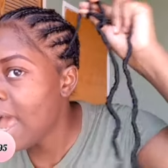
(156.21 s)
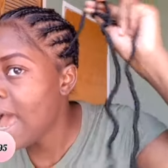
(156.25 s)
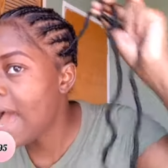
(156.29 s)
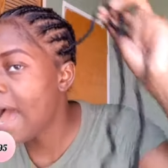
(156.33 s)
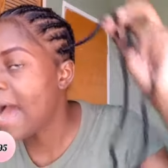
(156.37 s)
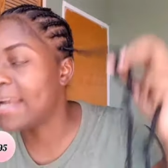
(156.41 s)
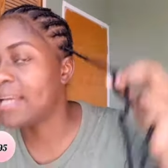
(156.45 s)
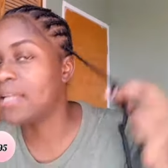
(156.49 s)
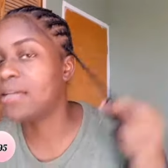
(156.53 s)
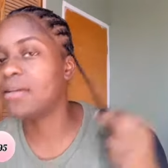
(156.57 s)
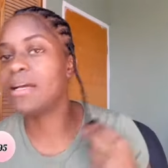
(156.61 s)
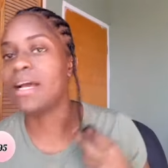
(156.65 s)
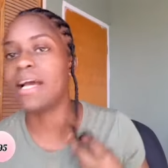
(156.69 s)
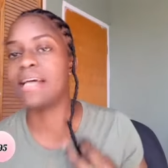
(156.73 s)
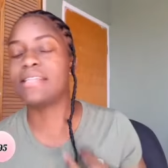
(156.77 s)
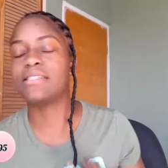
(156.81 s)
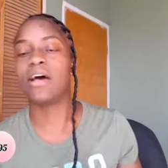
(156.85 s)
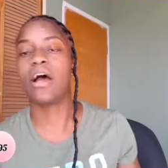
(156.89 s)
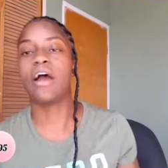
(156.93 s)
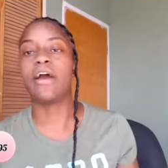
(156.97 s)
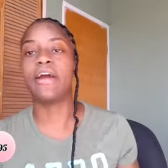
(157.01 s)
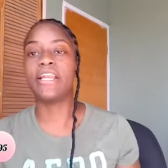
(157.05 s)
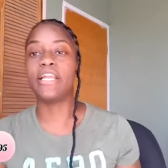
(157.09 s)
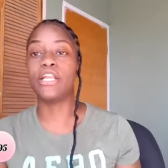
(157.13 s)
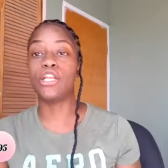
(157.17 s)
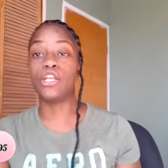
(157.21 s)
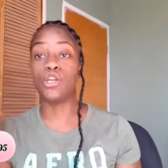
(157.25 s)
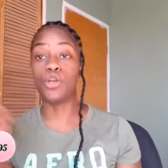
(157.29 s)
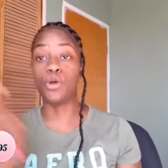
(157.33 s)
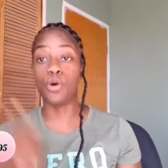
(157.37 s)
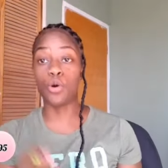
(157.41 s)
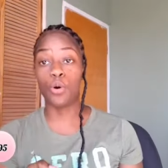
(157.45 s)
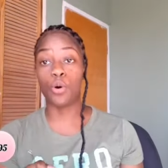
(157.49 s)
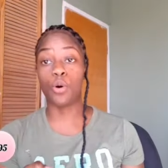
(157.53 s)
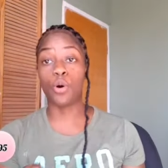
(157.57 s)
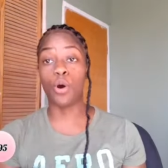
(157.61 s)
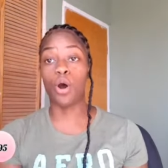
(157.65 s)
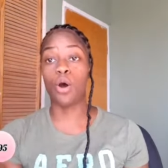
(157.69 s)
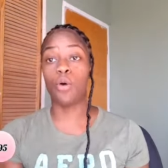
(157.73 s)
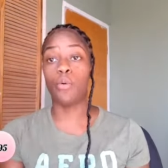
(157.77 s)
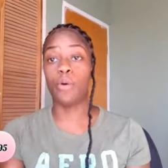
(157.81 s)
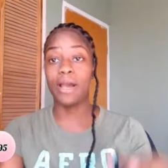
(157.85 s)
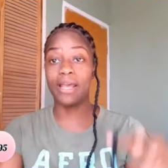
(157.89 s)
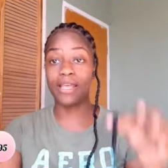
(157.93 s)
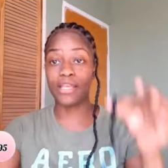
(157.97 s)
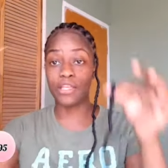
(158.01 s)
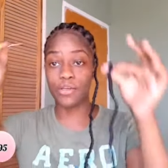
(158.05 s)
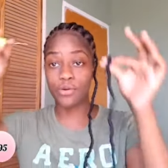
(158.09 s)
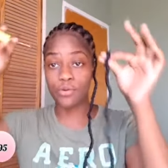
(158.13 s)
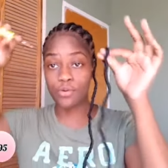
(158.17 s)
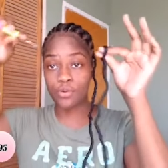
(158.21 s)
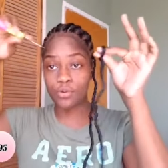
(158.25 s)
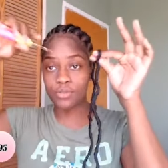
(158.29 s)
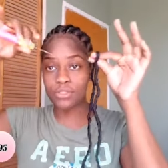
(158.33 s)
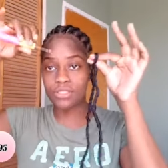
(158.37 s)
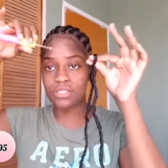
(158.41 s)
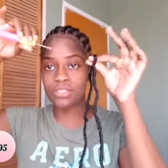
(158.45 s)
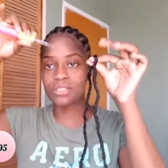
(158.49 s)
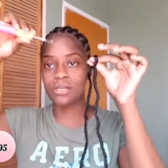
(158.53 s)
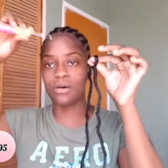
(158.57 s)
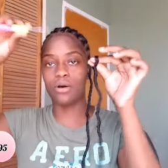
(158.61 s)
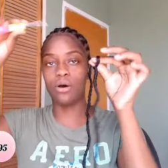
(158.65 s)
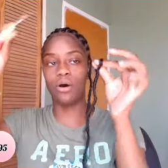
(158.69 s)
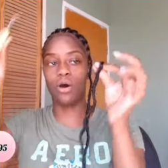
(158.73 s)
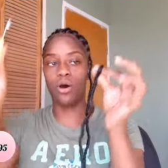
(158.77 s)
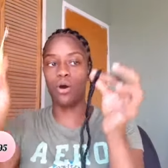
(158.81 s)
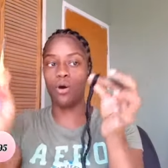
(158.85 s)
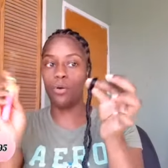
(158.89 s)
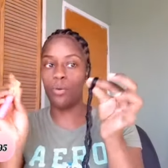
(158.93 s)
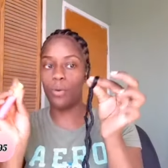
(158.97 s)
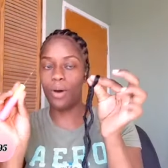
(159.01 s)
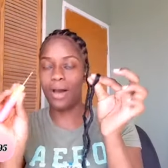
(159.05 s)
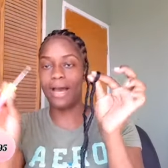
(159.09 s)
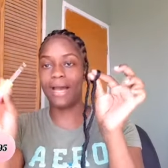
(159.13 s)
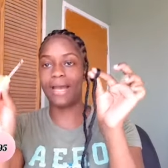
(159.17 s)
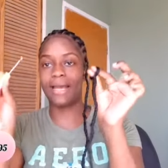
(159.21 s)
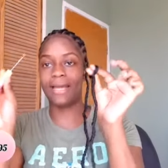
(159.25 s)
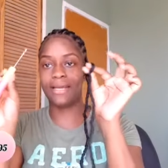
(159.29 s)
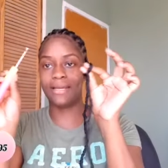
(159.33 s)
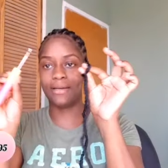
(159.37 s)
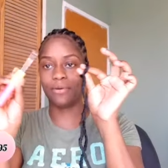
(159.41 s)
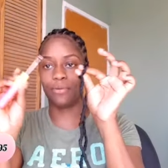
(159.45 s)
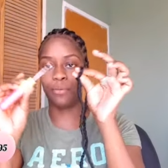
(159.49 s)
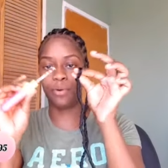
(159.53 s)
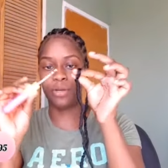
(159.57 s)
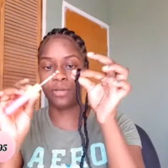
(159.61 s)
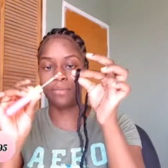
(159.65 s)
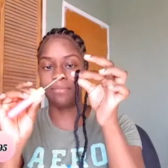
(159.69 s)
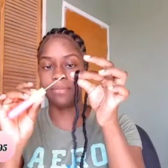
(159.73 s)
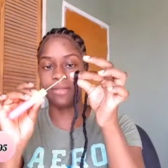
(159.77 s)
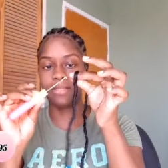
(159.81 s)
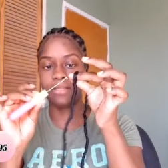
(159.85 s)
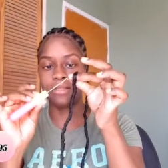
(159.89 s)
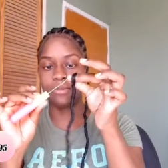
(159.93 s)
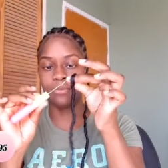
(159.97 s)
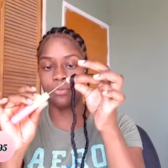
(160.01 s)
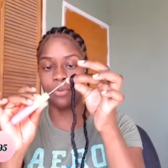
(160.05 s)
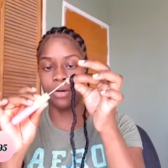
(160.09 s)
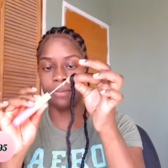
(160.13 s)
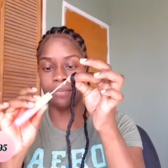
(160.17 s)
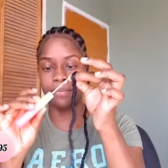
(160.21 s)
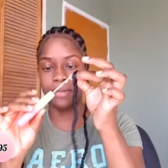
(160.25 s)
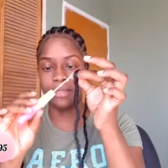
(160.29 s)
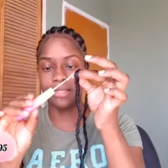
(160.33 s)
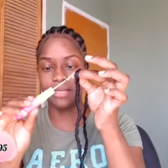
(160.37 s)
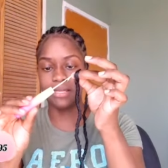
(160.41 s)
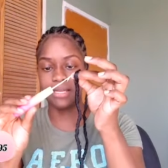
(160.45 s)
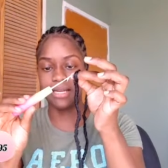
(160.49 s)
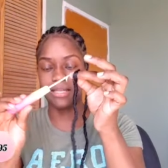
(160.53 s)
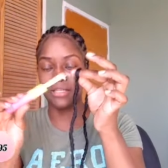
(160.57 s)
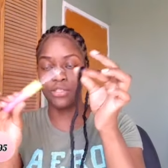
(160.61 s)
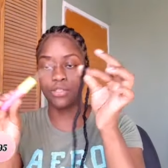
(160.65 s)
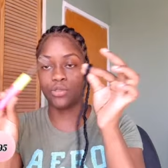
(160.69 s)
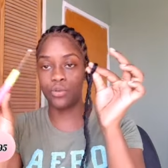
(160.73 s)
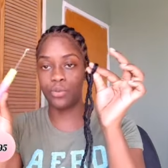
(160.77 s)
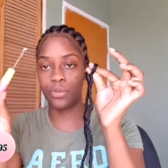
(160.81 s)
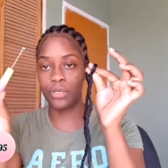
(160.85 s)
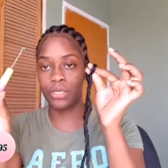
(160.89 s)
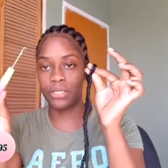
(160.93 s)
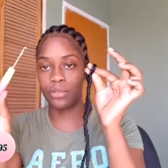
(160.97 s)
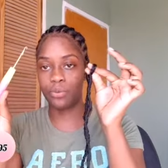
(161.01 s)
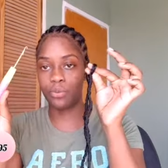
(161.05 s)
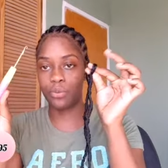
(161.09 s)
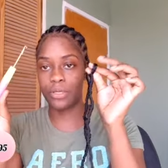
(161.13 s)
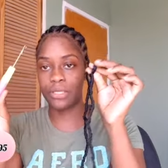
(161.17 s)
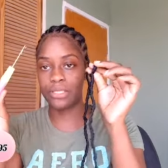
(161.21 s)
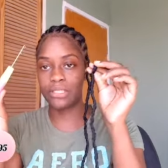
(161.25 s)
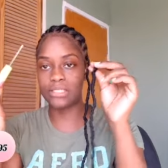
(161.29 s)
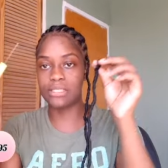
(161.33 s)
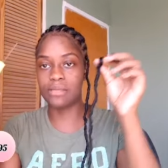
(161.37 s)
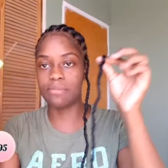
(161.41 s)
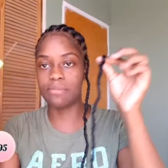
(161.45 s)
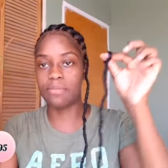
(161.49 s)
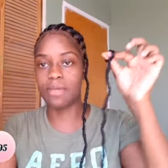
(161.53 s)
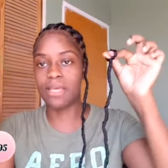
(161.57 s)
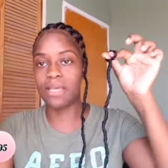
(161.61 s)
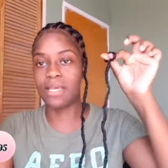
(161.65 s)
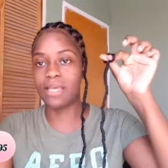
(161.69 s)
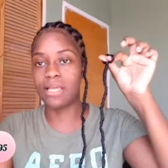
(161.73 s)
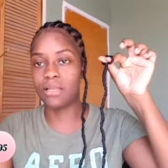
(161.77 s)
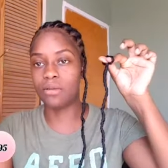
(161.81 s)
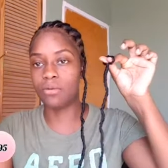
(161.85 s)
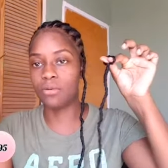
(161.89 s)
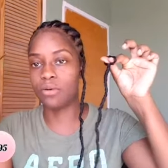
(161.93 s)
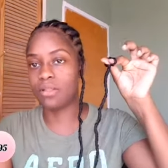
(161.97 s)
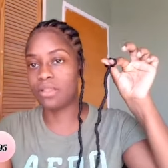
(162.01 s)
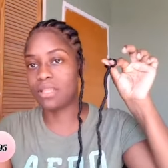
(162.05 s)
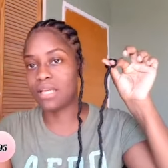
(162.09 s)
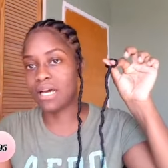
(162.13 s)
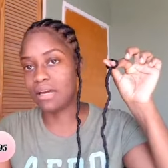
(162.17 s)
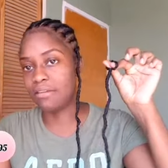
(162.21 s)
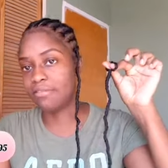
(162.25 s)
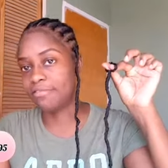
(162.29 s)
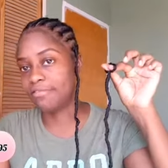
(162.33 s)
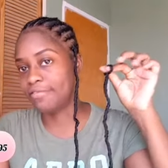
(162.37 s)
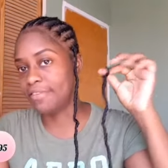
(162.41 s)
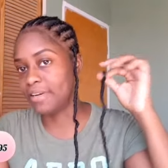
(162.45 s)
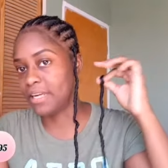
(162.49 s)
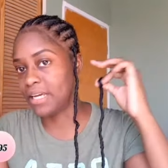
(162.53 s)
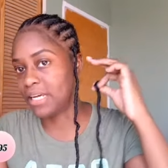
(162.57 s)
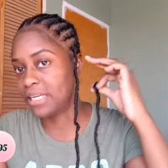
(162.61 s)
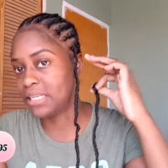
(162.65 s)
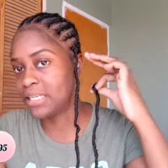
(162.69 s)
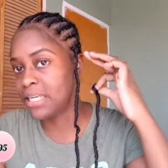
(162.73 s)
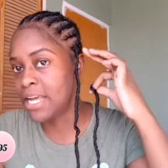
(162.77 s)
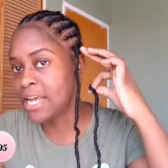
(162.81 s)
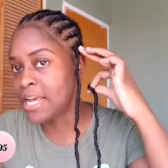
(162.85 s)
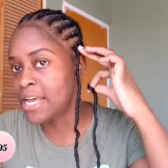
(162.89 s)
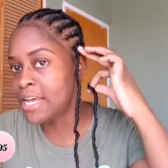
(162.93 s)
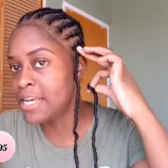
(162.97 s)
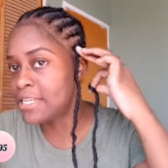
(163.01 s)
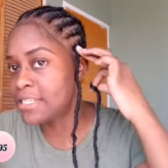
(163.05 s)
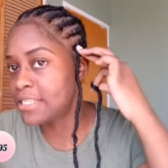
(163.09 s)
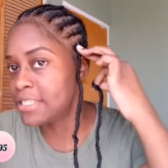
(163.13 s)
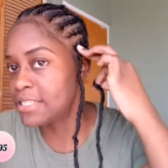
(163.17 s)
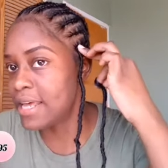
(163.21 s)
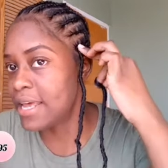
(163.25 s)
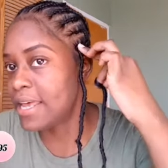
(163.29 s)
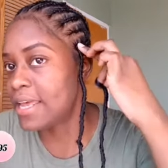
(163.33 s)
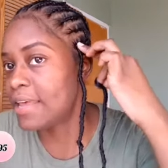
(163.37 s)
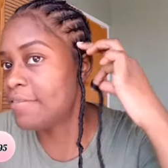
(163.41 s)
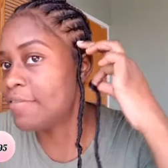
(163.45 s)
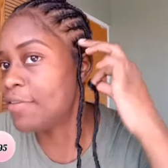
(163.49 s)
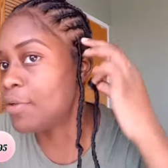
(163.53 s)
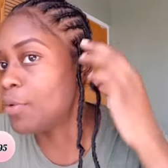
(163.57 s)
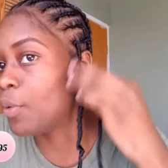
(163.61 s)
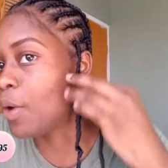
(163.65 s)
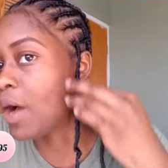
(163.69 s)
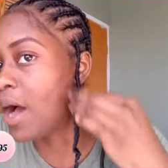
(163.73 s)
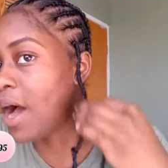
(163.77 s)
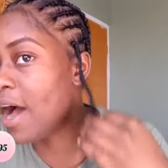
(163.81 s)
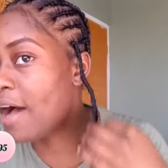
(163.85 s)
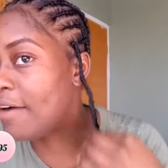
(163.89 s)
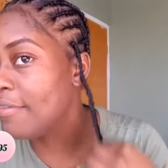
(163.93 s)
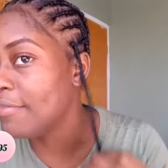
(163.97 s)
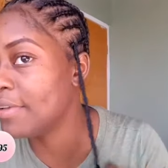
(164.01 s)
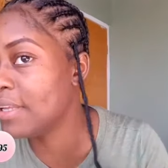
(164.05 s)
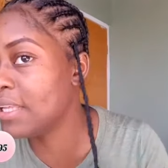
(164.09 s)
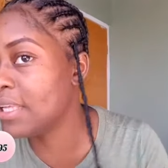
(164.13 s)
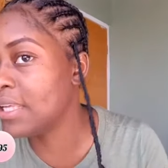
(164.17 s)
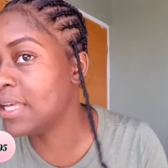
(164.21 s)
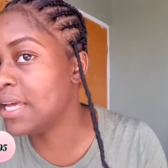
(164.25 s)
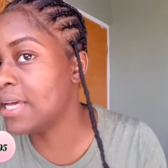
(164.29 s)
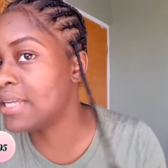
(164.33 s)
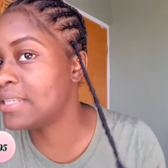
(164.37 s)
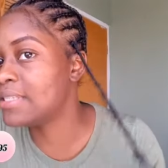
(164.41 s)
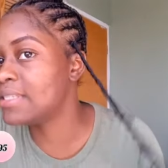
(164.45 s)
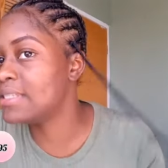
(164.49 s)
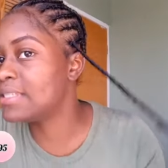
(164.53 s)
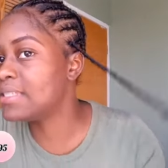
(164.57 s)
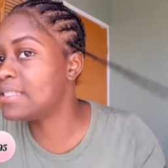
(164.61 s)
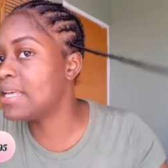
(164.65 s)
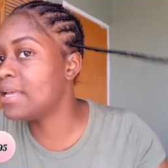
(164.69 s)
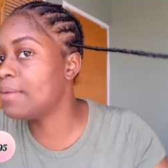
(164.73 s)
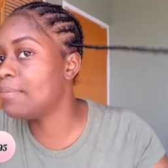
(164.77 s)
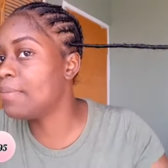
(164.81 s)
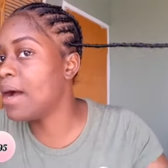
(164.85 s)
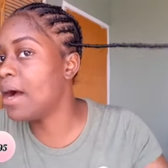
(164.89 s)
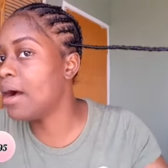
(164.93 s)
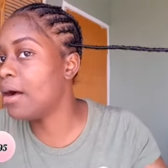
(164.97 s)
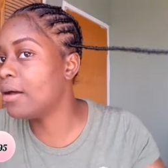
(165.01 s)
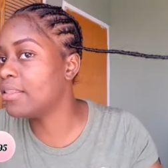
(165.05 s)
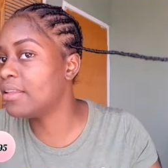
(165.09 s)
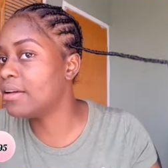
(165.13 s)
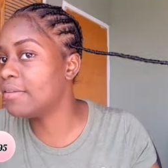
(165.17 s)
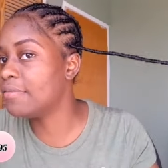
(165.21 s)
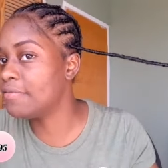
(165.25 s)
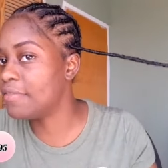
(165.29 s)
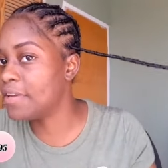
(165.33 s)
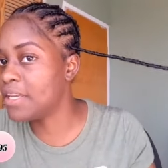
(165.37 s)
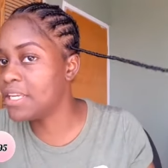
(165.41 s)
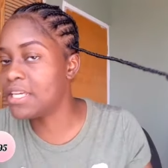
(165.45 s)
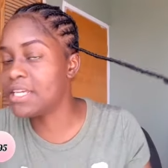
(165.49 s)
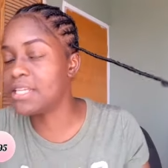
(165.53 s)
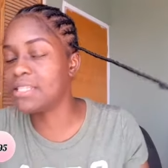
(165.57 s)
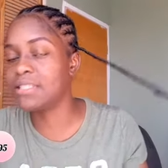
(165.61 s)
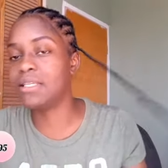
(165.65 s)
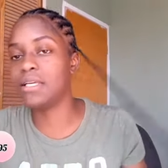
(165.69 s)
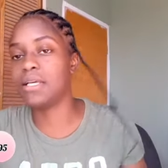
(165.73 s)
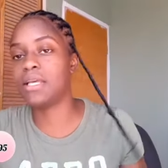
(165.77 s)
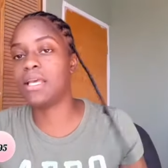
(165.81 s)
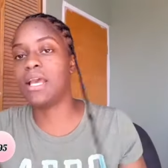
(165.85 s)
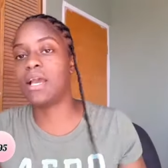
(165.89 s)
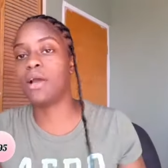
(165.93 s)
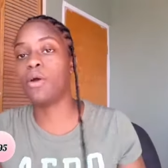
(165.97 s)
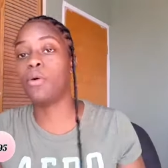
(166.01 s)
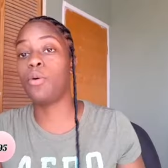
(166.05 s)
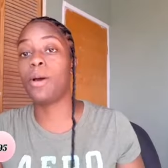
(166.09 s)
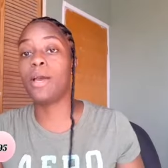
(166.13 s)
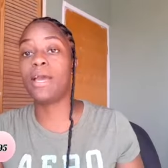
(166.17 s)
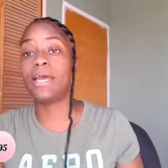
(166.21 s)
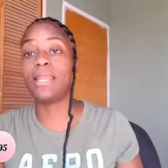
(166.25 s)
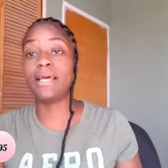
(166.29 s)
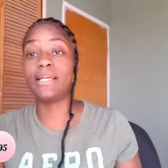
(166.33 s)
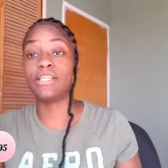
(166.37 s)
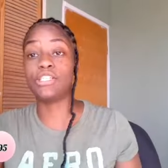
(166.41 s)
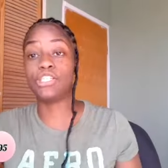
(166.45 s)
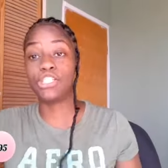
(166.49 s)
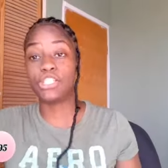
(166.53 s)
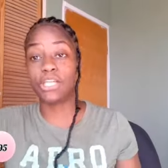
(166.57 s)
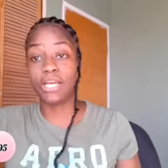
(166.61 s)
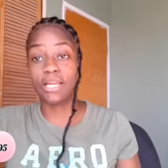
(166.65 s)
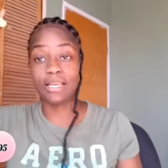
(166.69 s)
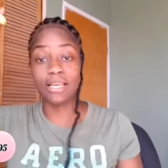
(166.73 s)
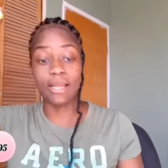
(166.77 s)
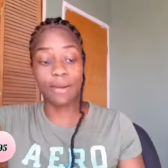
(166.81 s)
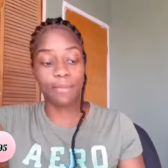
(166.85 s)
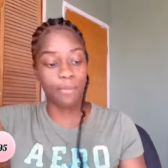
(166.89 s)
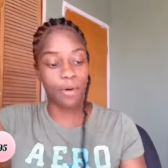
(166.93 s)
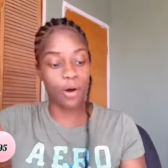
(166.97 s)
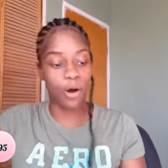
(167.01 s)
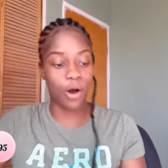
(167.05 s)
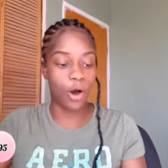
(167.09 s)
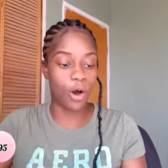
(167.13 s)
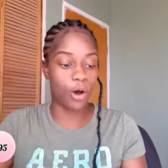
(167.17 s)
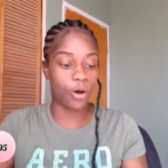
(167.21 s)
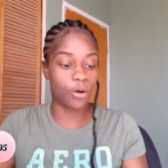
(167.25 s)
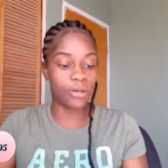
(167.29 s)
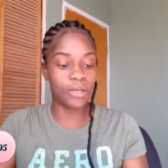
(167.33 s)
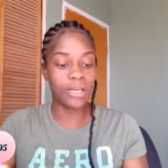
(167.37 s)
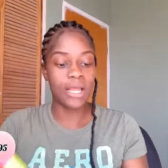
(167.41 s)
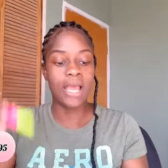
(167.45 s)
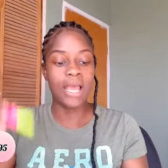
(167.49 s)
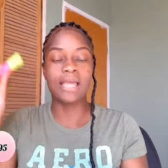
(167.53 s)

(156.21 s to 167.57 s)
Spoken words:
and you guys already know how I use, what method I do it with to make it look that flat. So if you haven't yet seen my other videos, you can go ahead and check them out.